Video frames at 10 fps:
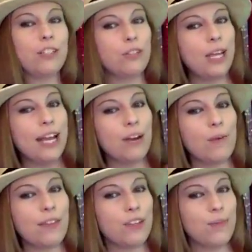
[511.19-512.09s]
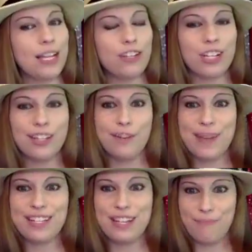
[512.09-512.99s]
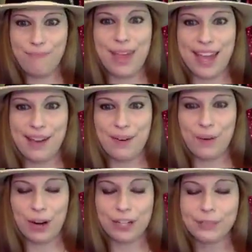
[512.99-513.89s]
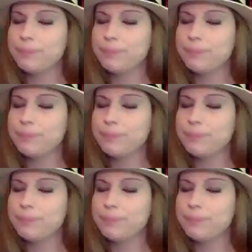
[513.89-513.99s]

tinker with and tweak just a little bit to make it work.